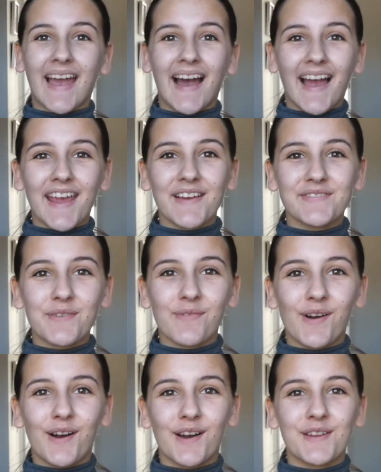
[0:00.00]
Hi
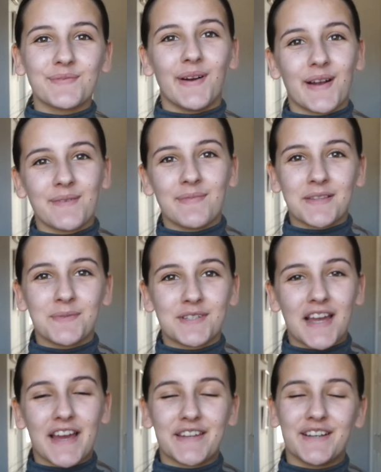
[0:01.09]
everyone, welcome back to my
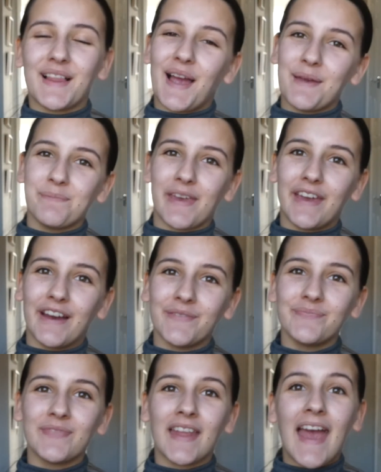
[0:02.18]
channel. I'm Mia
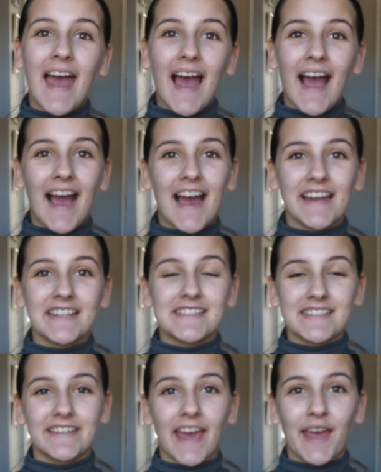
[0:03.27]
and
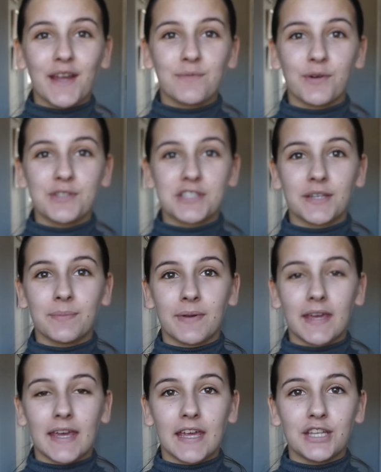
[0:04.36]
today I'm going to
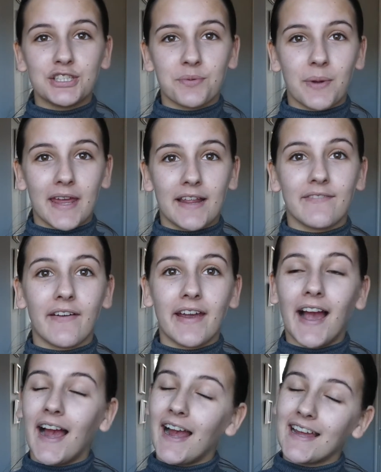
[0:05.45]
be doing a very
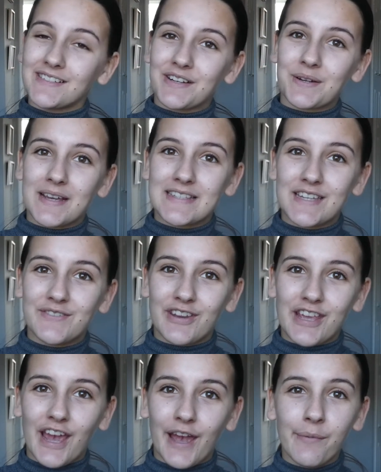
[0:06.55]
highly requested
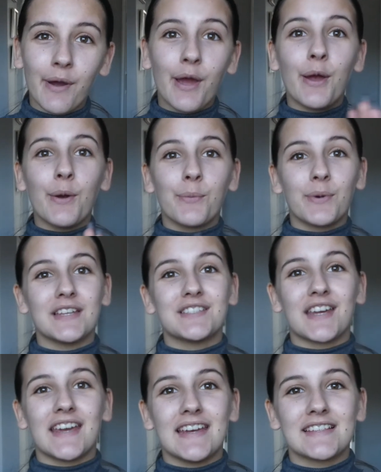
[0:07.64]
video, which
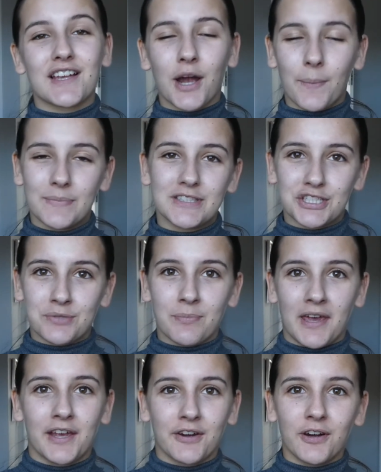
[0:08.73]
is a competition
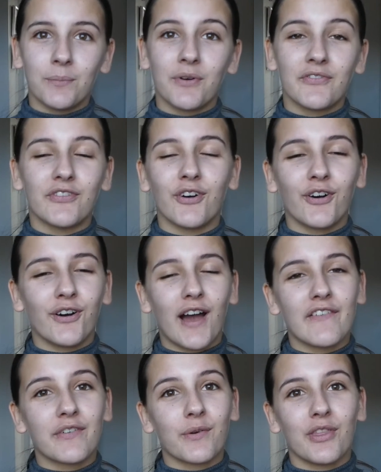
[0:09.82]
makeup for
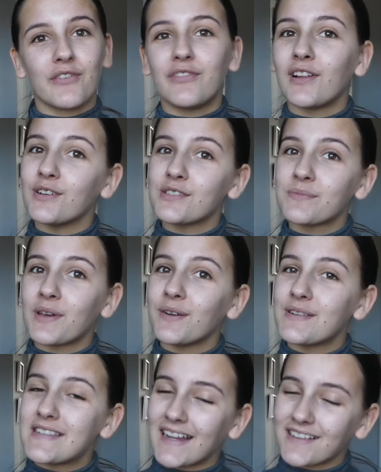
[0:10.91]
everyone that follows me
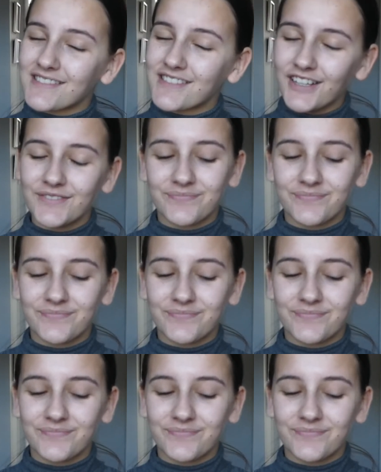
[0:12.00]
who's a dancer.